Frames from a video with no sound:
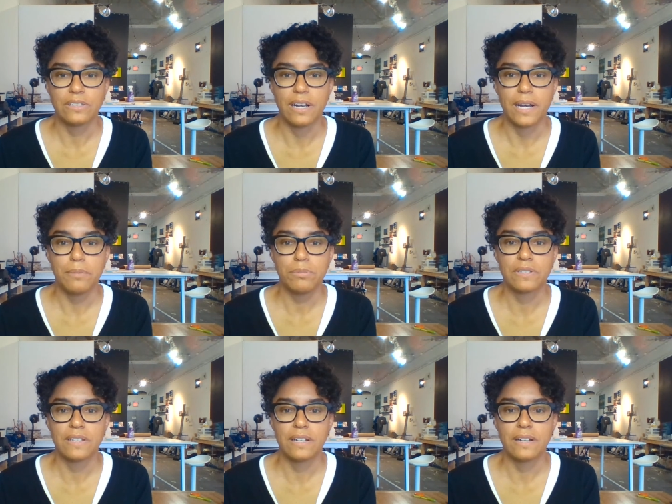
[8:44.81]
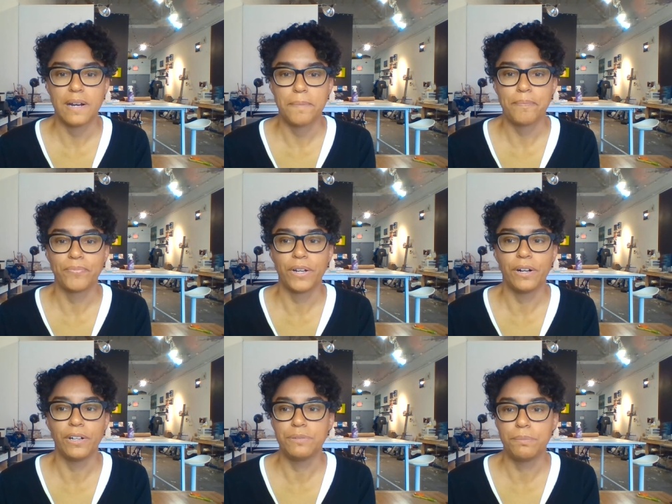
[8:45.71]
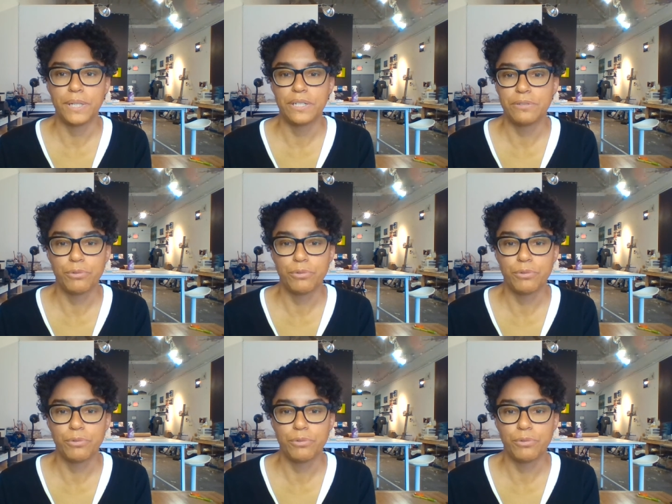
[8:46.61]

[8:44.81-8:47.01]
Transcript: times that I'll be